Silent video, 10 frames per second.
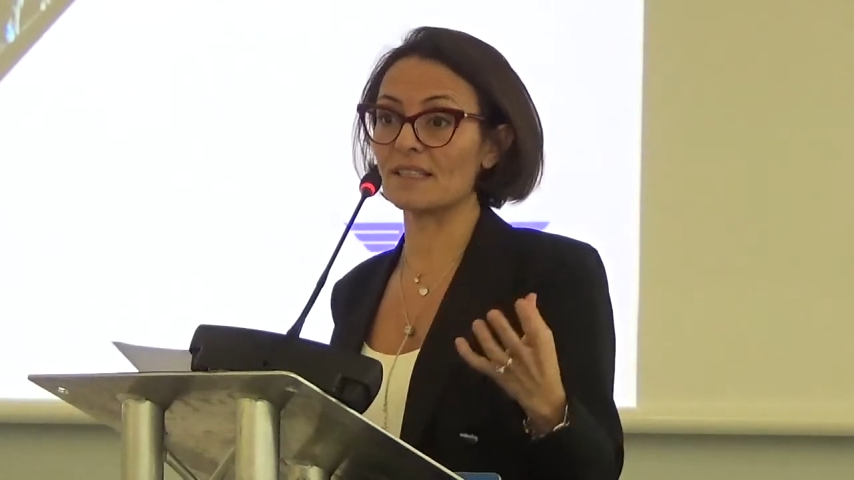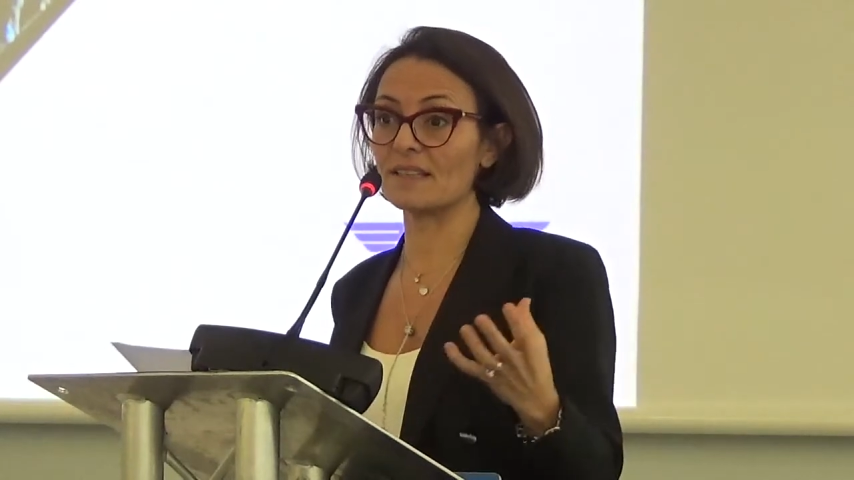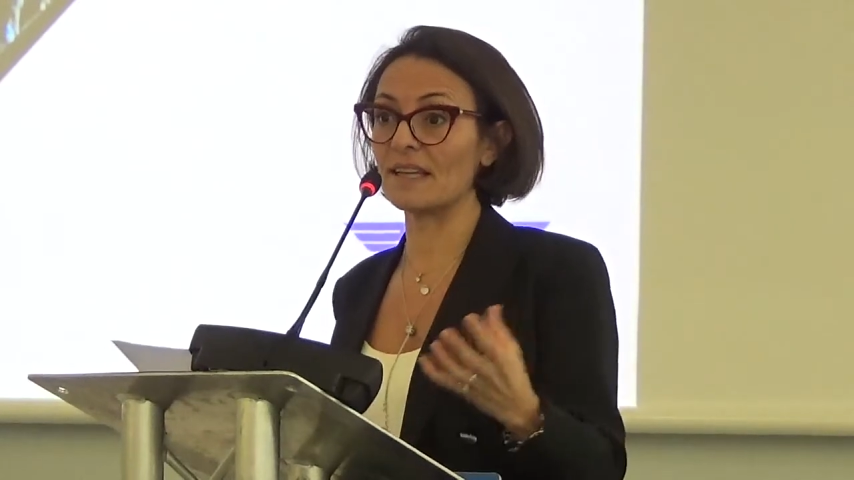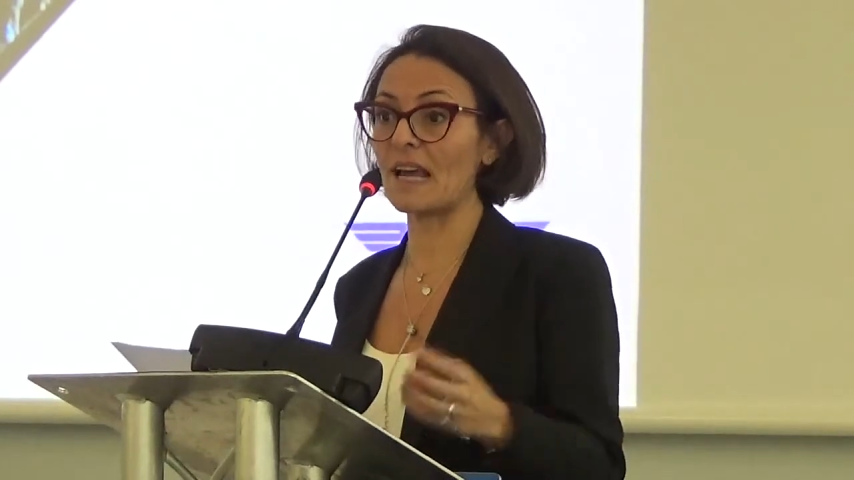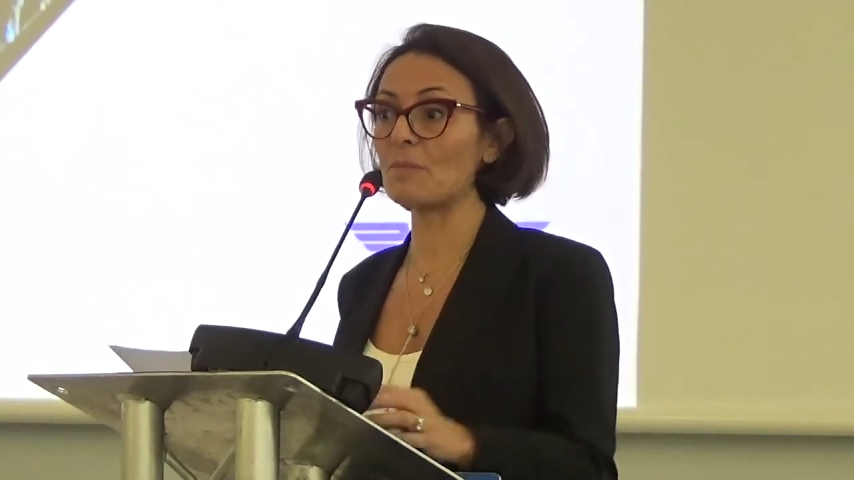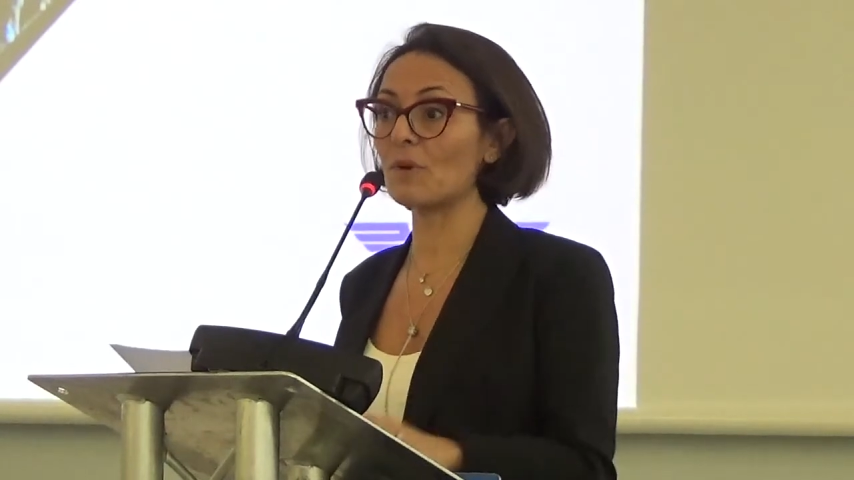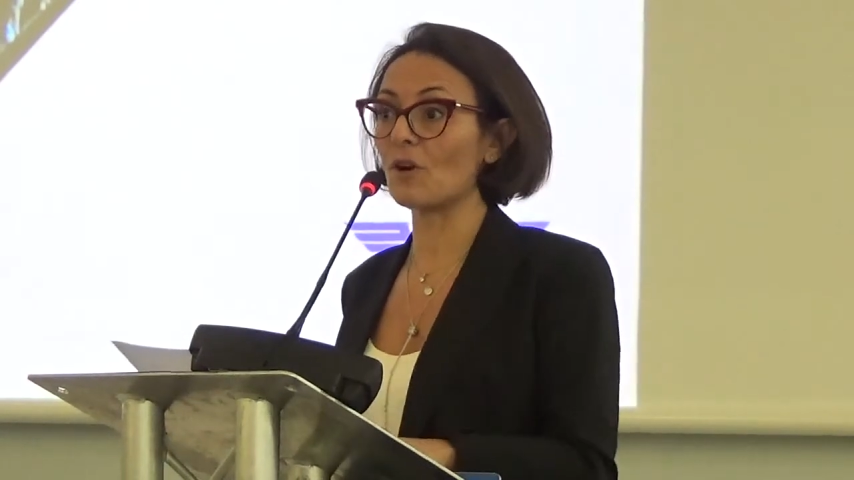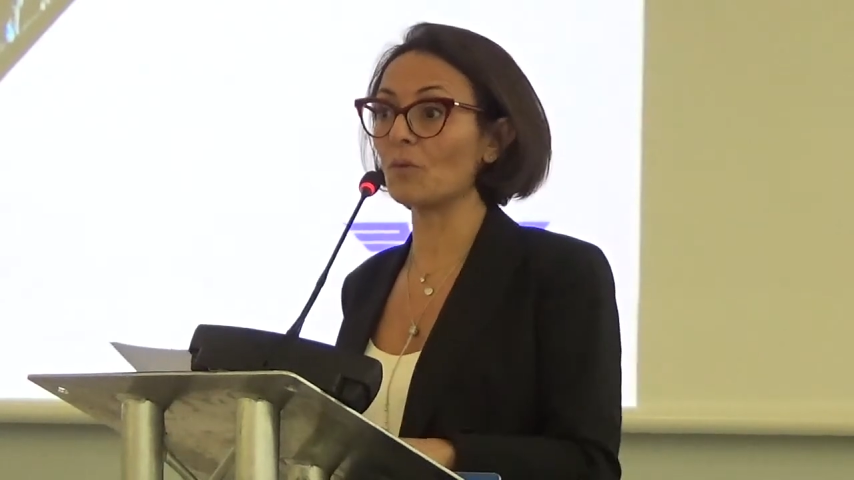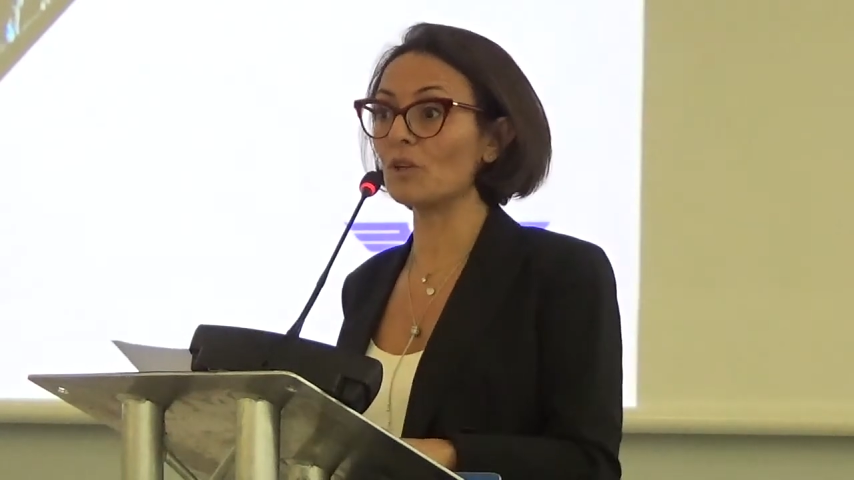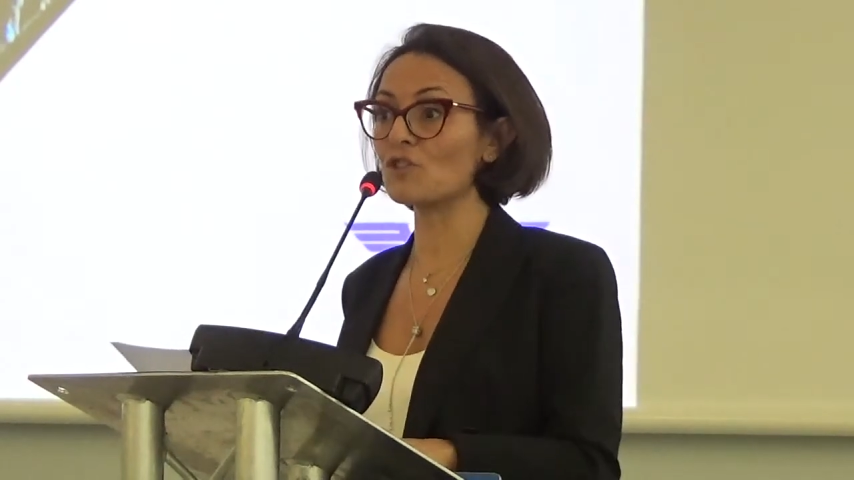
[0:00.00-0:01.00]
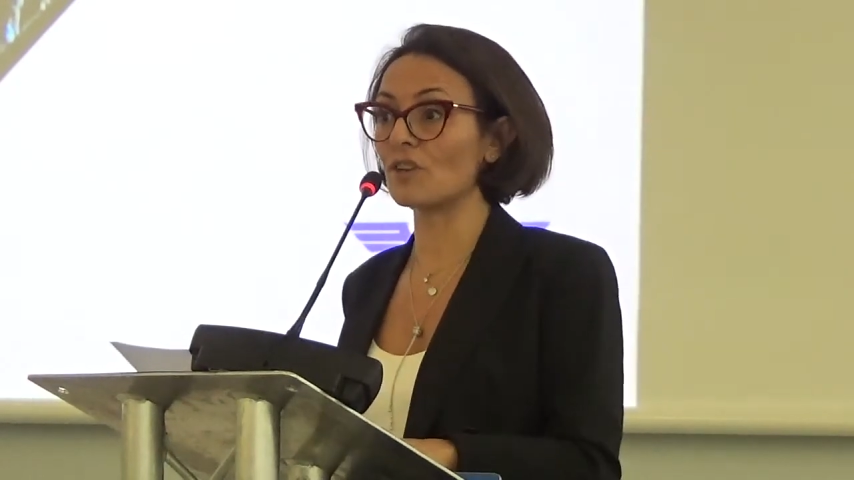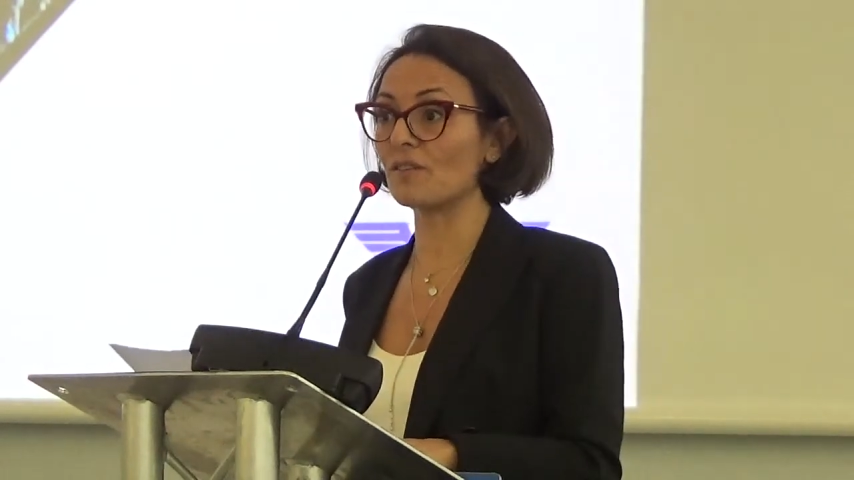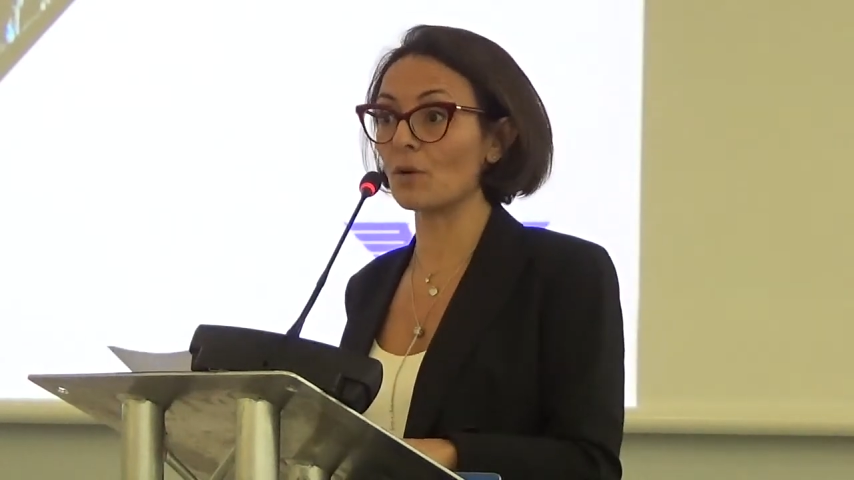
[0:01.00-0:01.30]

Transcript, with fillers: that the number of wheelchair